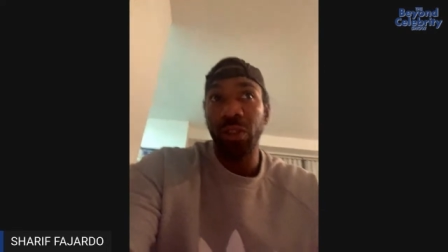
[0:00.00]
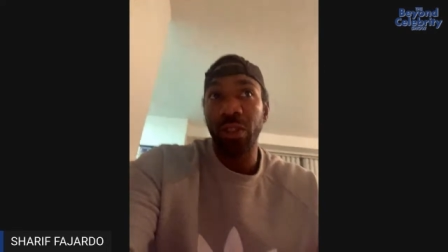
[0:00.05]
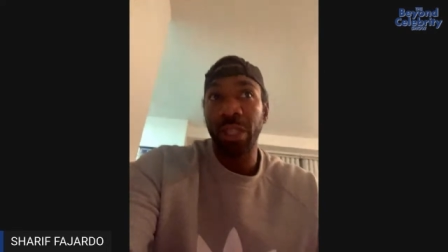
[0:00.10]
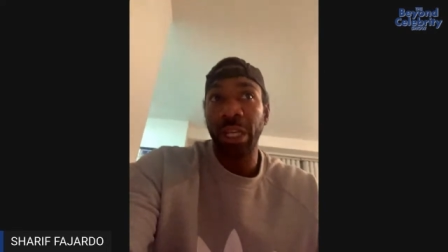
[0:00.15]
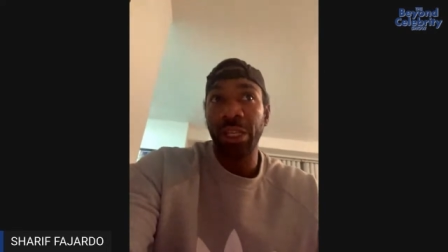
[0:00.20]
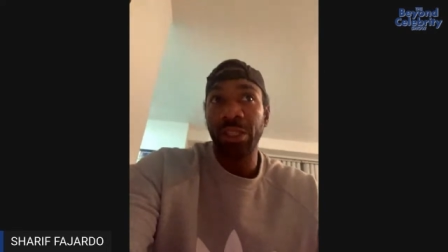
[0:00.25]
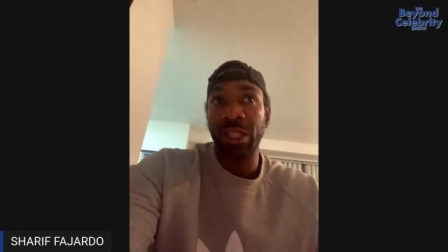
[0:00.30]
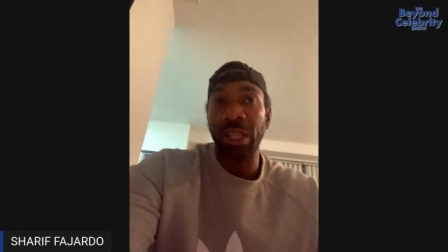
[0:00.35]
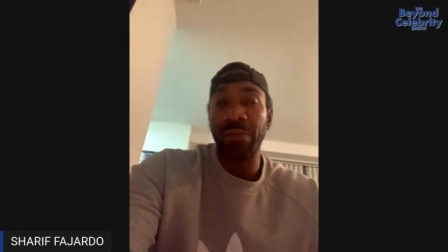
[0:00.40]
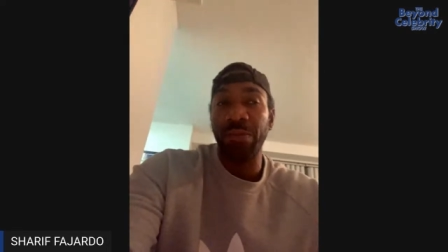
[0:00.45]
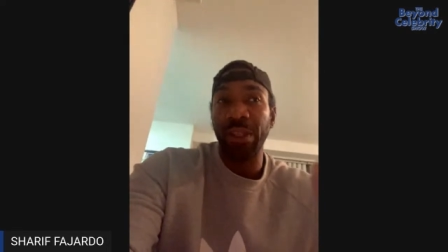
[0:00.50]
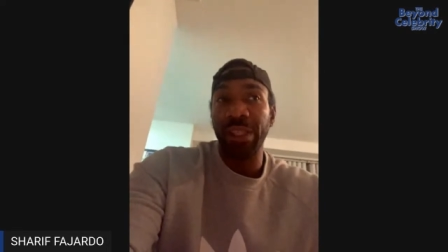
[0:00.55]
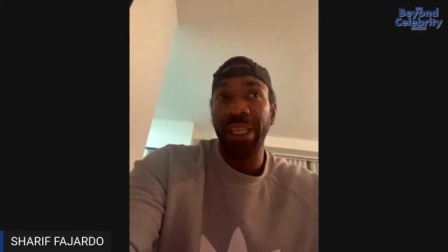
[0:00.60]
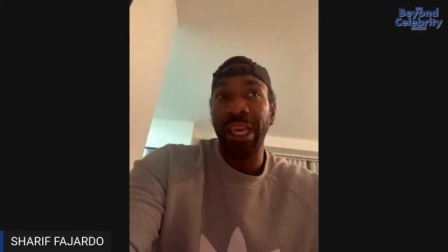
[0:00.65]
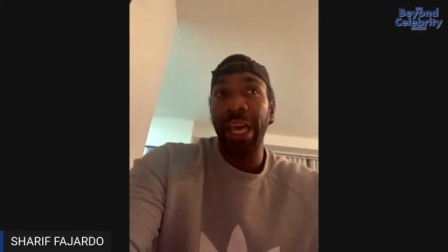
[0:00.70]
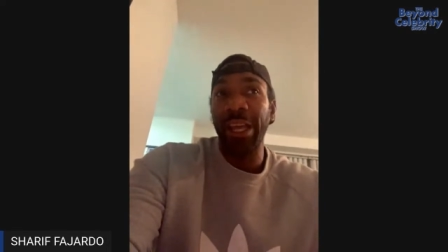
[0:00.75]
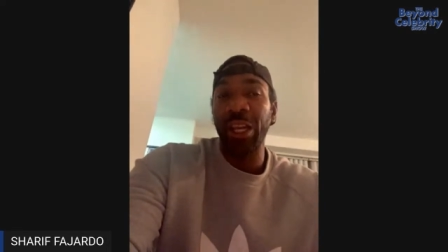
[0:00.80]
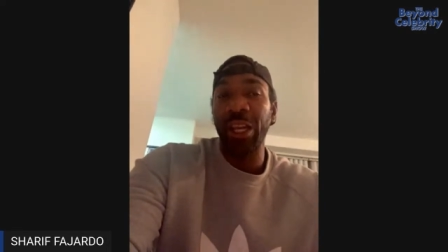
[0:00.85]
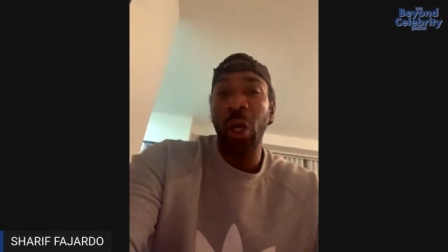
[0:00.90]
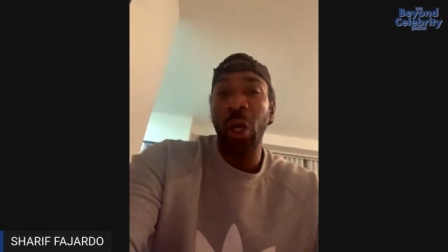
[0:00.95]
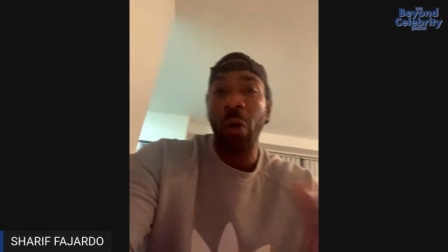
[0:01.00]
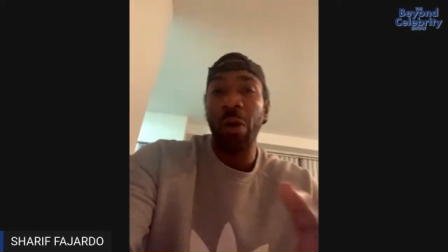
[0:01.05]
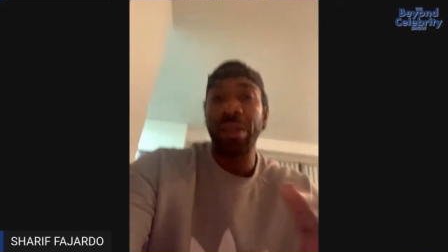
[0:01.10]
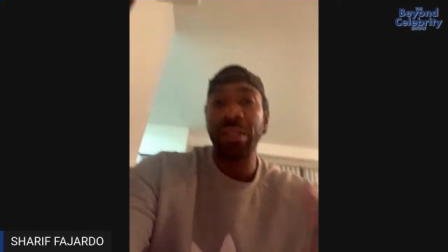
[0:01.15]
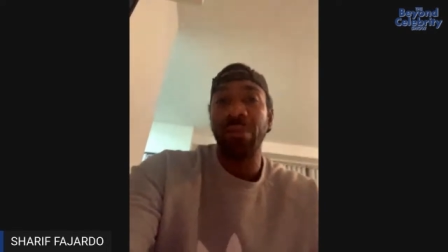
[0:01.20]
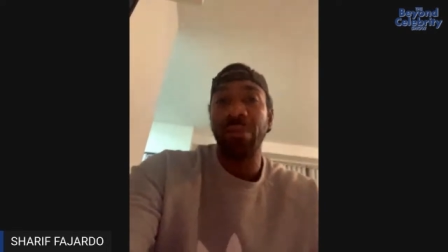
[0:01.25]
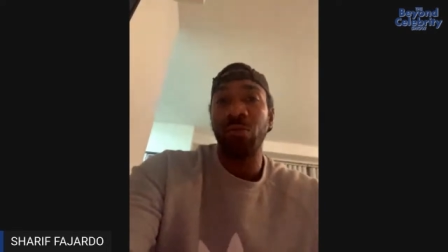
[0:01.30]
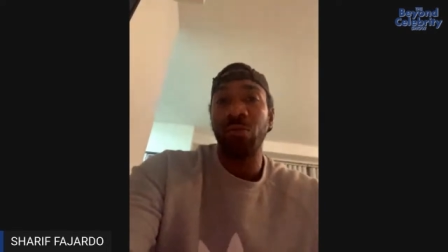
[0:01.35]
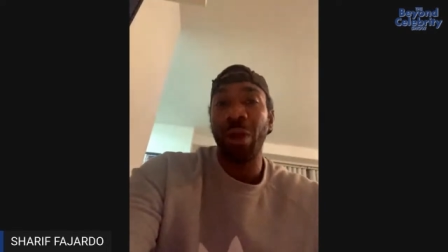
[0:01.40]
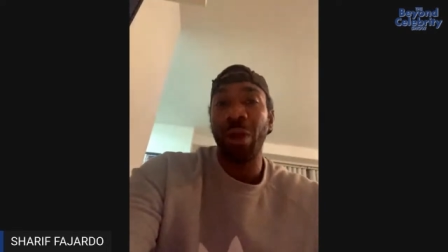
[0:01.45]
there's different
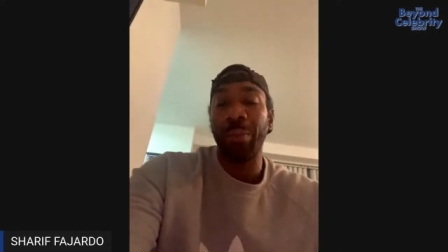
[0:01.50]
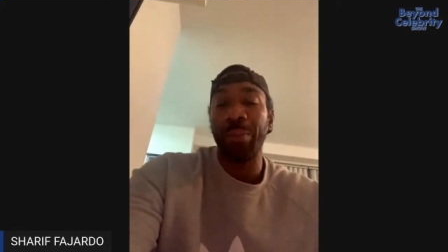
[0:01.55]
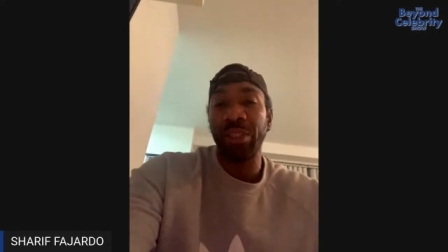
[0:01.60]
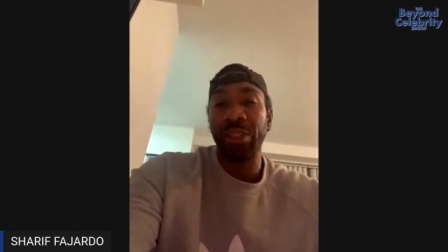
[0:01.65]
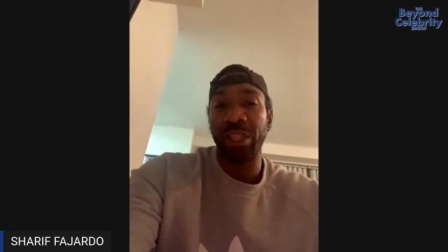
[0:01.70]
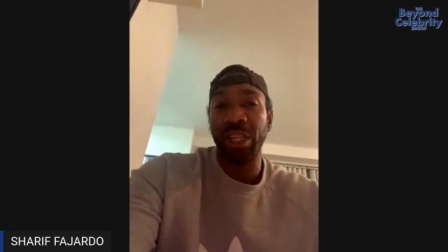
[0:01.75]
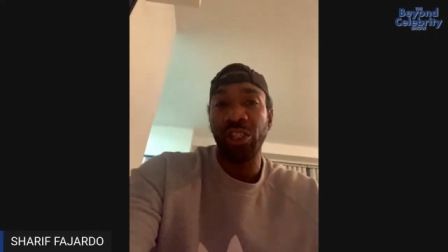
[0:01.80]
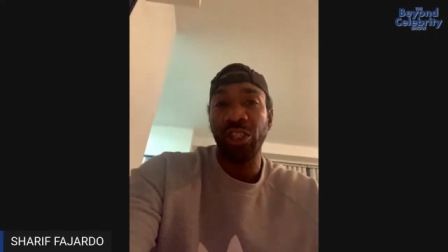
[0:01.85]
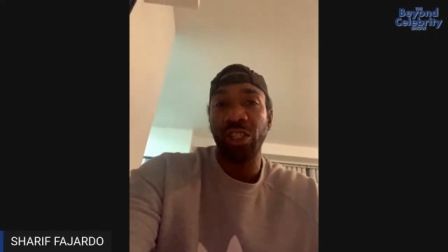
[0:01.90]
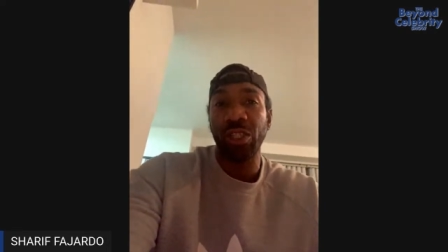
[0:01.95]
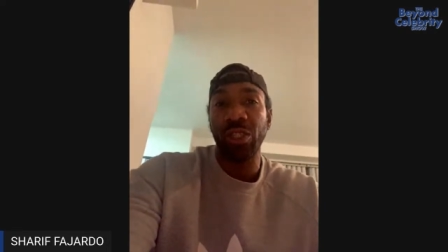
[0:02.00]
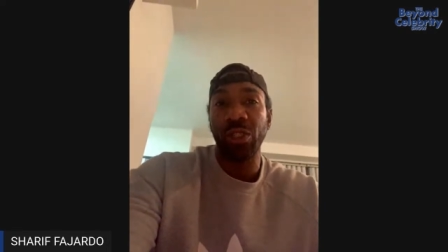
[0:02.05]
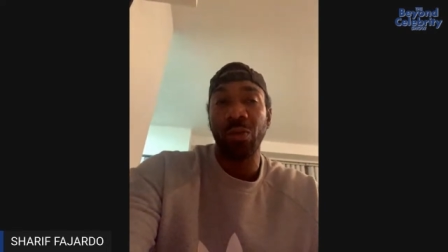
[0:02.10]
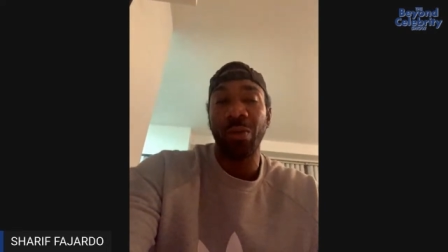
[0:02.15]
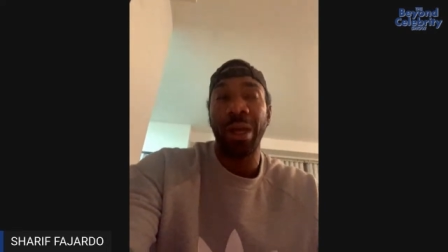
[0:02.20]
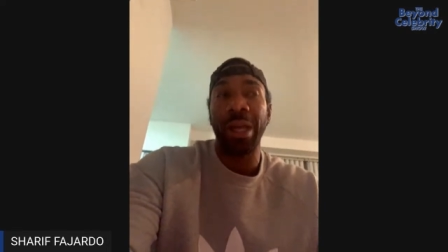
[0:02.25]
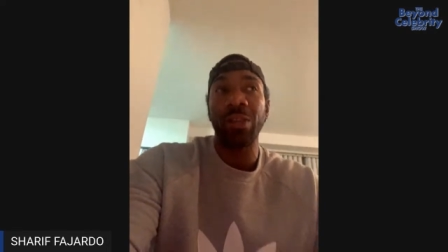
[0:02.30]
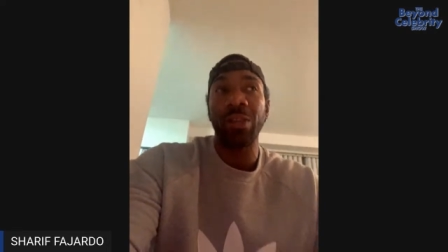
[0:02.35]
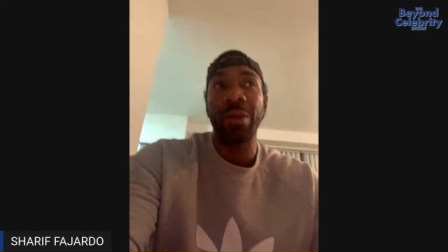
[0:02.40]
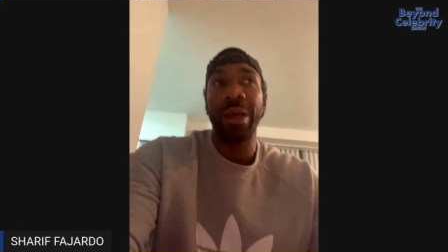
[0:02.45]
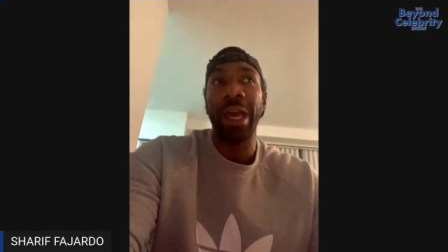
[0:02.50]
categories of repetitions, right?